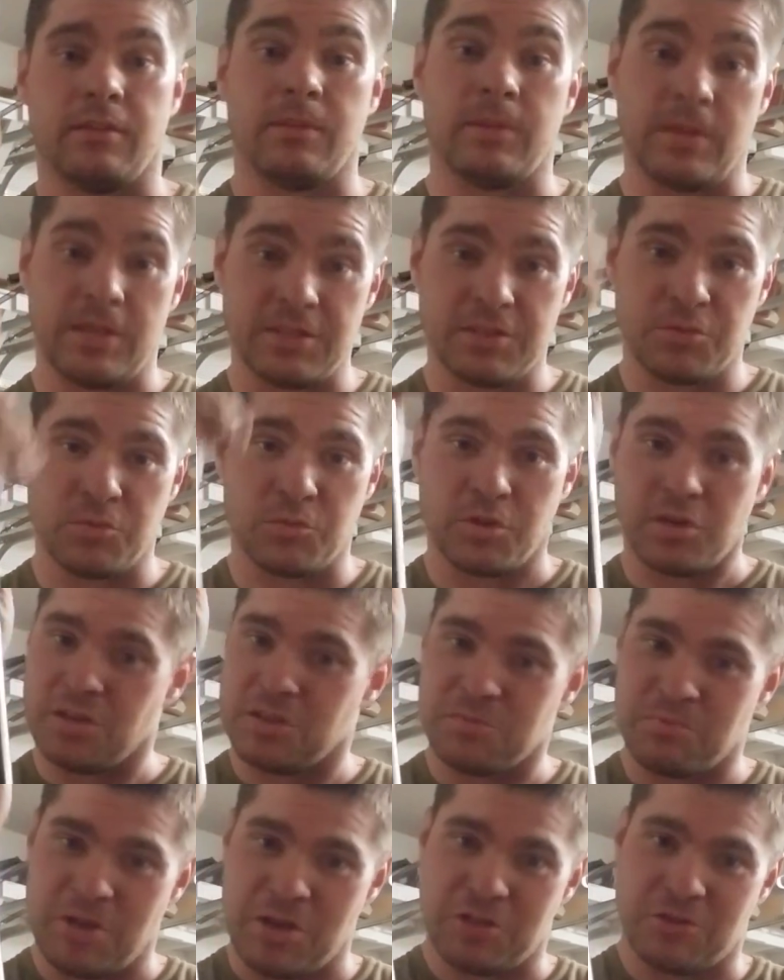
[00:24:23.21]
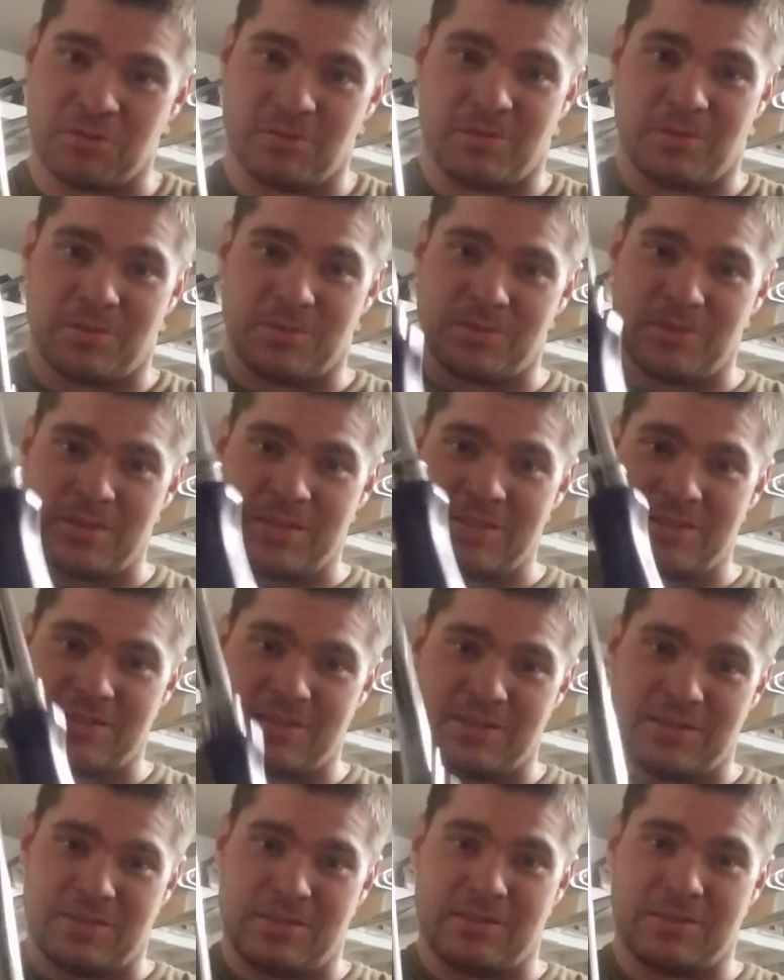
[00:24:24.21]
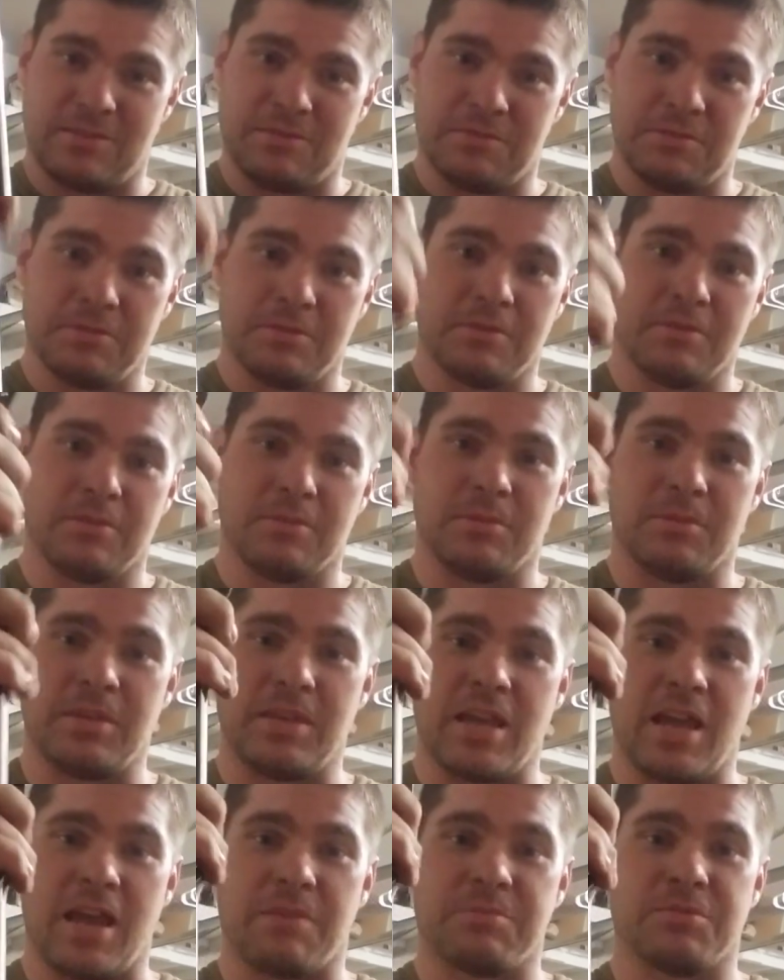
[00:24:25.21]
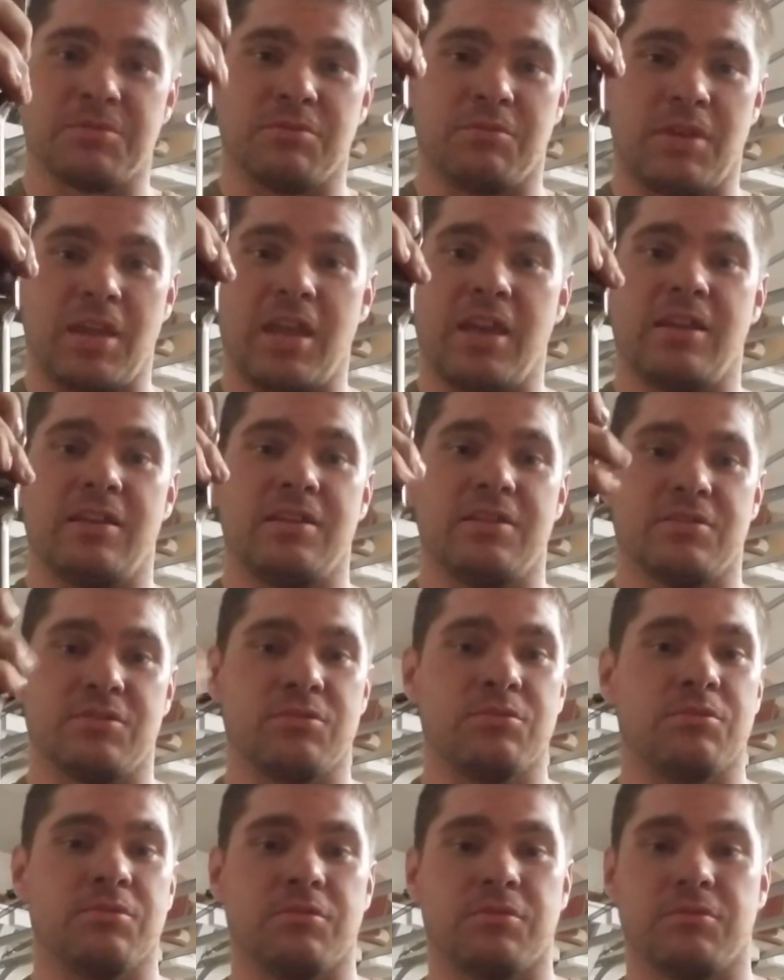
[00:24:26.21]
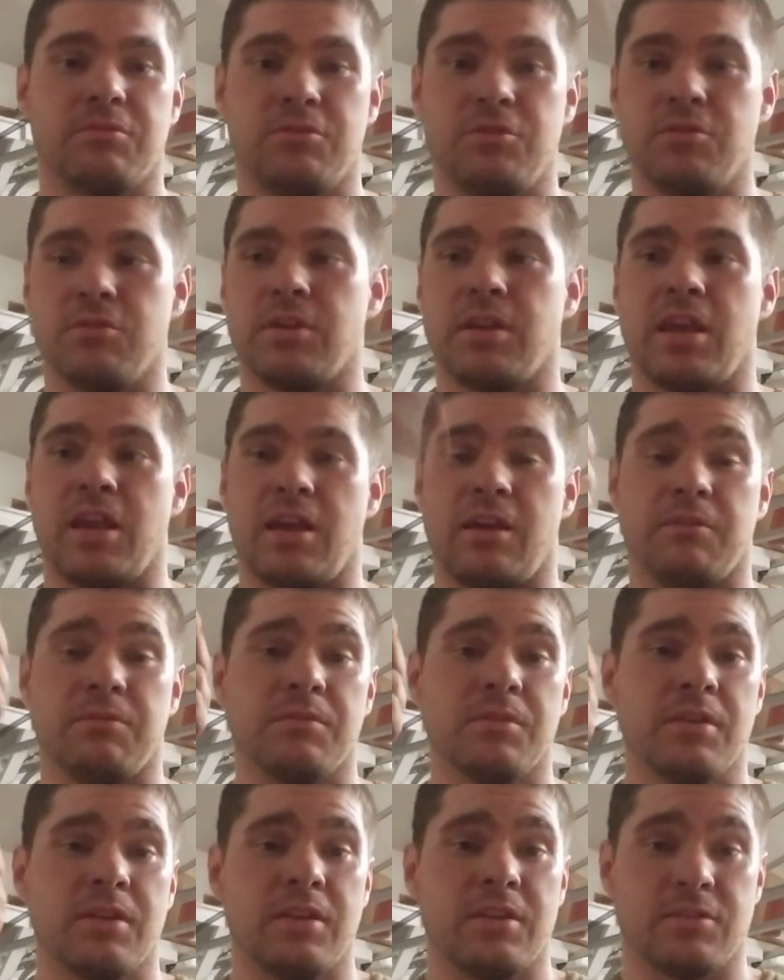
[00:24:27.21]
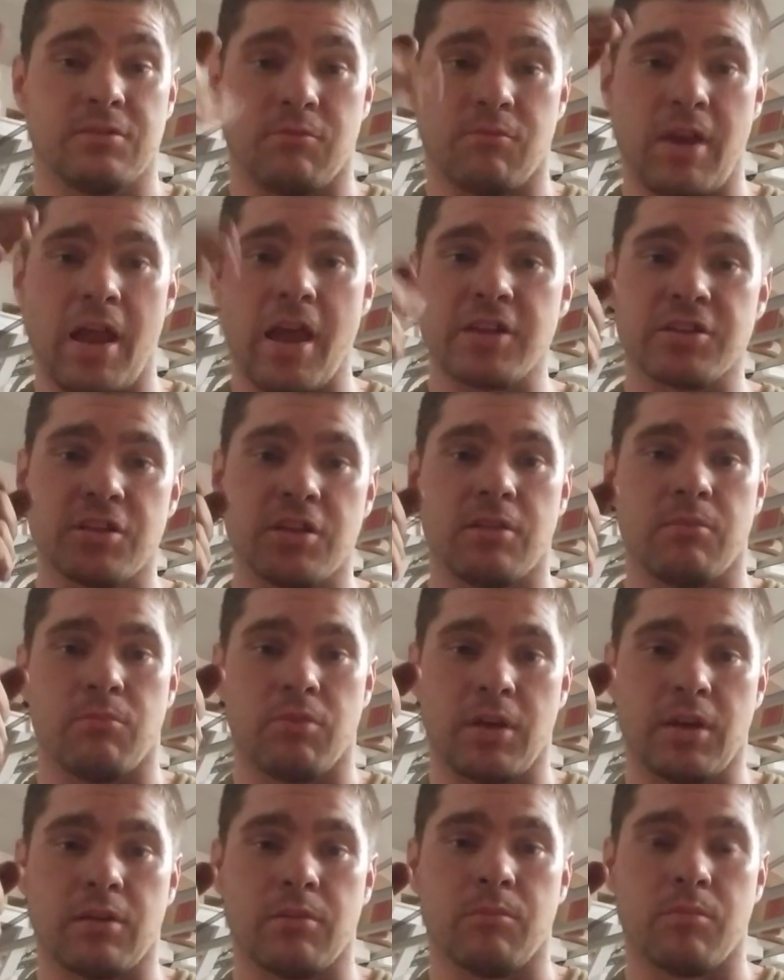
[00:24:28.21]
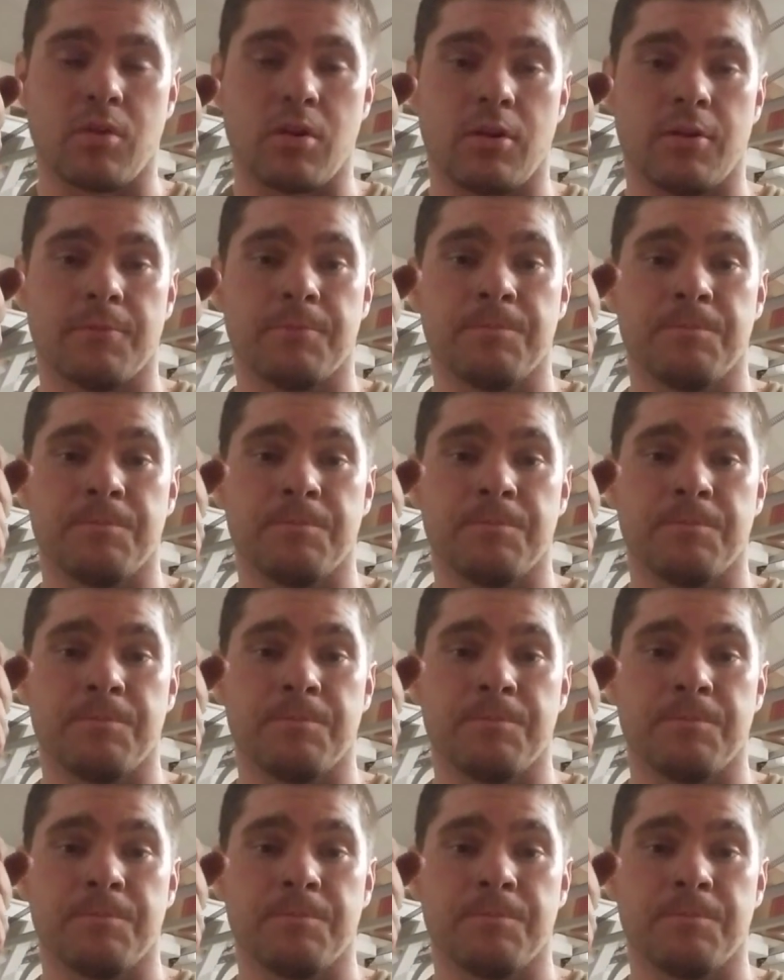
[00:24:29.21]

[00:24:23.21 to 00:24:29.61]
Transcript: This one especially, this is the absolute handiest tool you can have, is a ratcheting breaker bar.